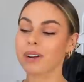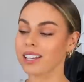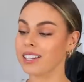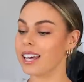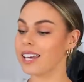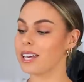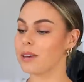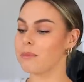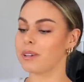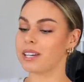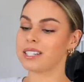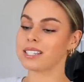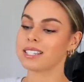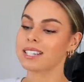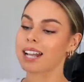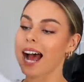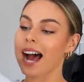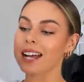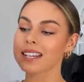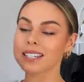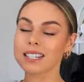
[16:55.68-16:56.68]
But I like it because it
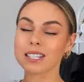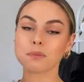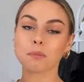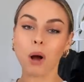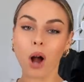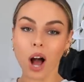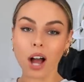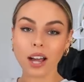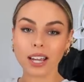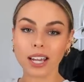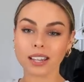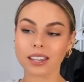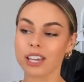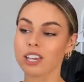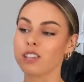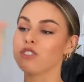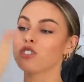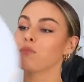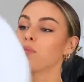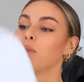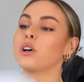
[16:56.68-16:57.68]
has this pocket that
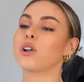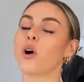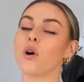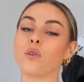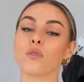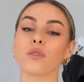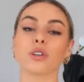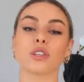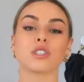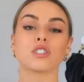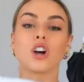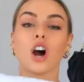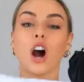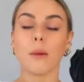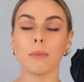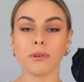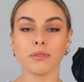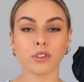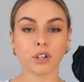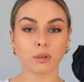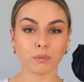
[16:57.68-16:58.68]
you just put over the
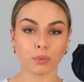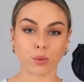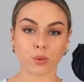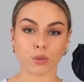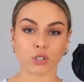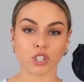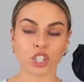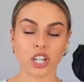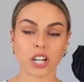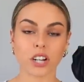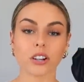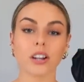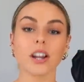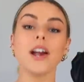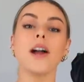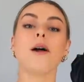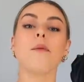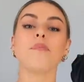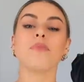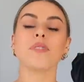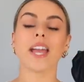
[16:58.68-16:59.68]
top of your pool chair,
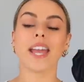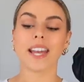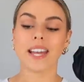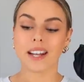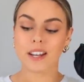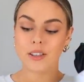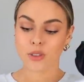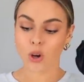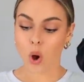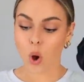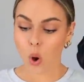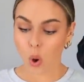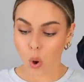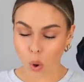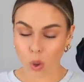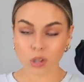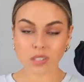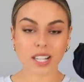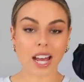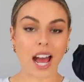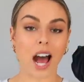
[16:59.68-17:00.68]
and the
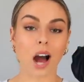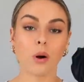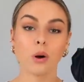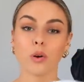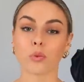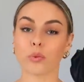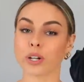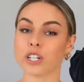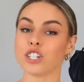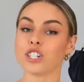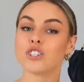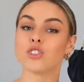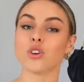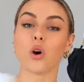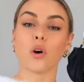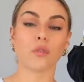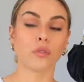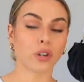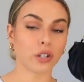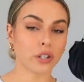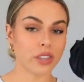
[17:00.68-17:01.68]
whole towel reaches
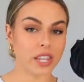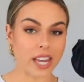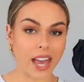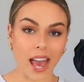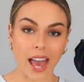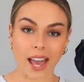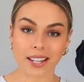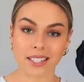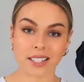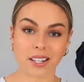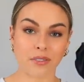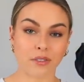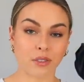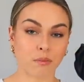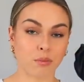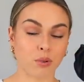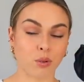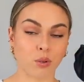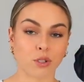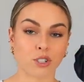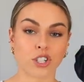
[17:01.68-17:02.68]
over the end of the
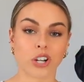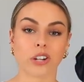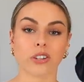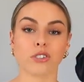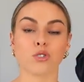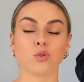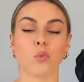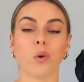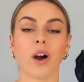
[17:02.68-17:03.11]
pool chair as